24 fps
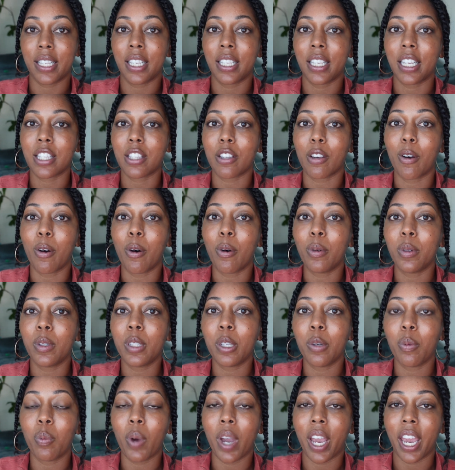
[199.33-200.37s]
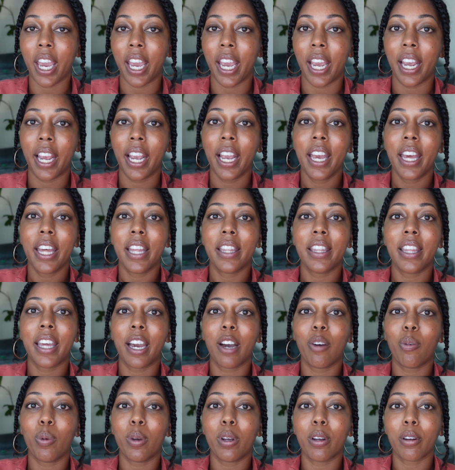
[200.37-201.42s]
because that's the only way
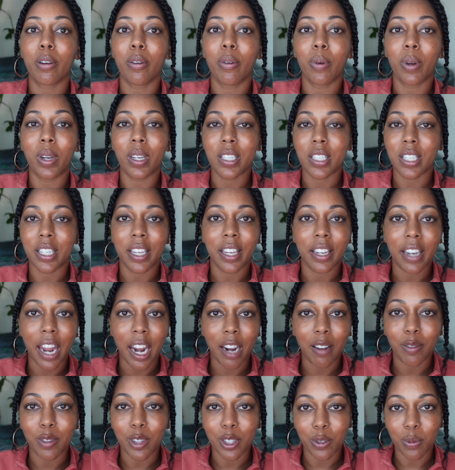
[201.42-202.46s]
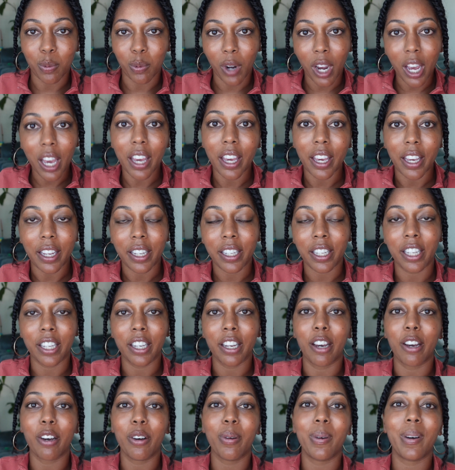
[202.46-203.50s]
that we are going to get out of this rut,
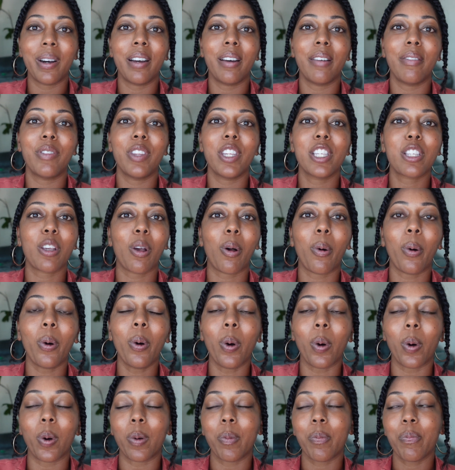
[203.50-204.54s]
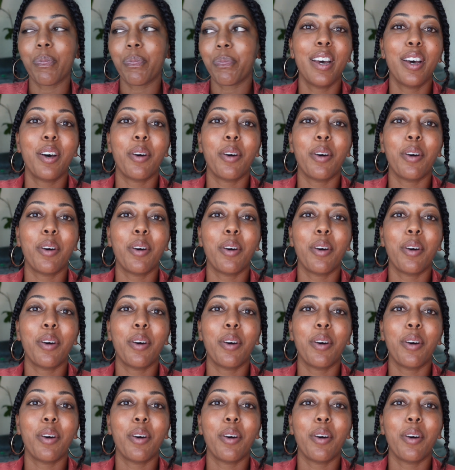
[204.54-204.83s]
of this hole.